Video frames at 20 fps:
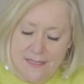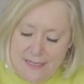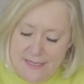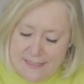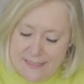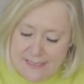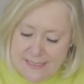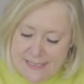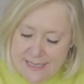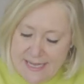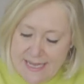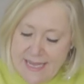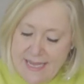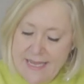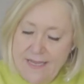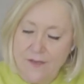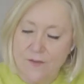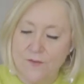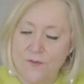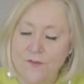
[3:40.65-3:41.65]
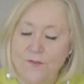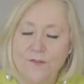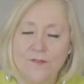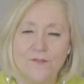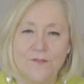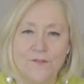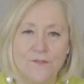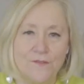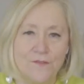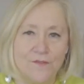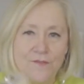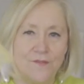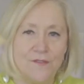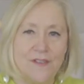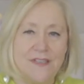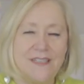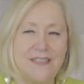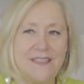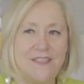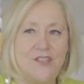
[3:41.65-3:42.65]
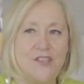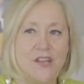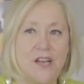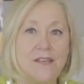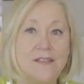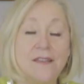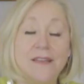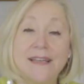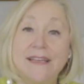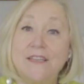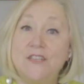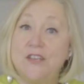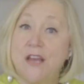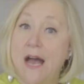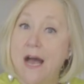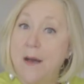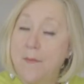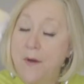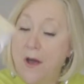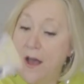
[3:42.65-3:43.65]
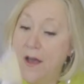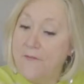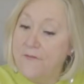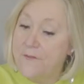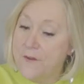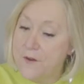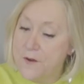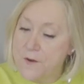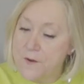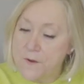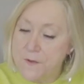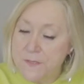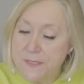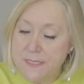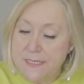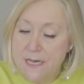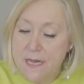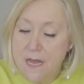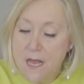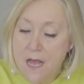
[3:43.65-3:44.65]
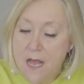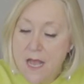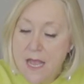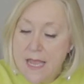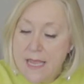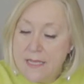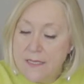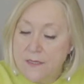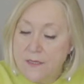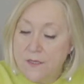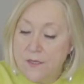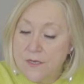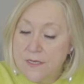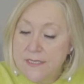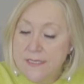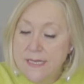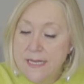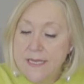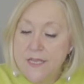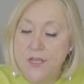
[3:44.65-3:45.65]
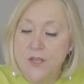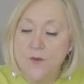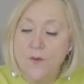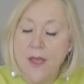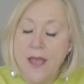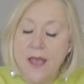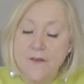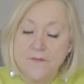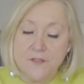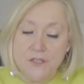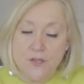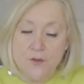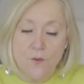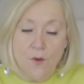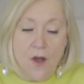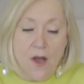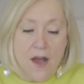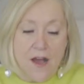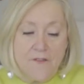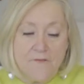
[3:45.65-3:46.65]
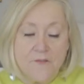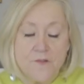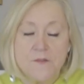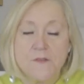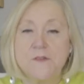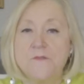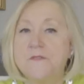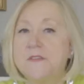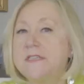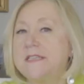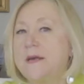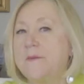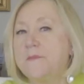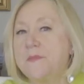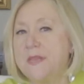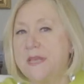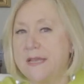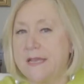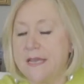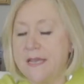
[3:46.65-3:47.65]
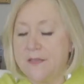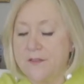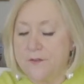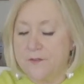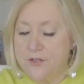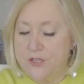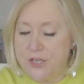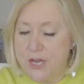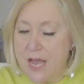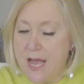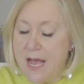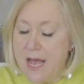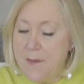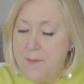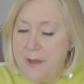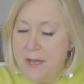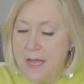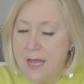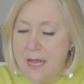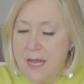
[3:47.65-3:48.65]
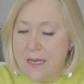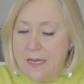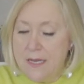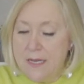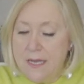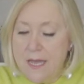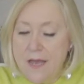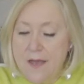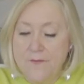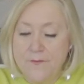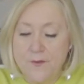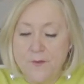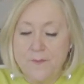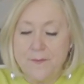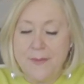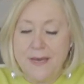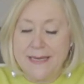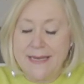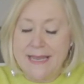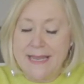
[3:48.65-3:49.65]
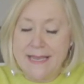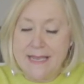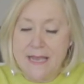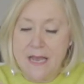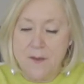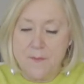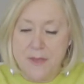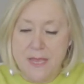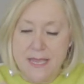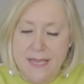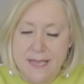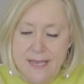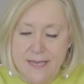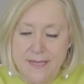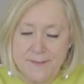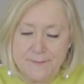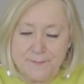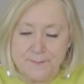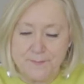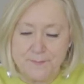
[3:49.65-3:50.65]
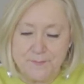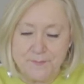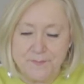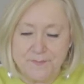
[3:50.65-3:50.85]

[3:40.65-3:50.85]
Let's see. Ooh, juggling job offers. It looks like you have two offers of something, either job, love, or money coming in.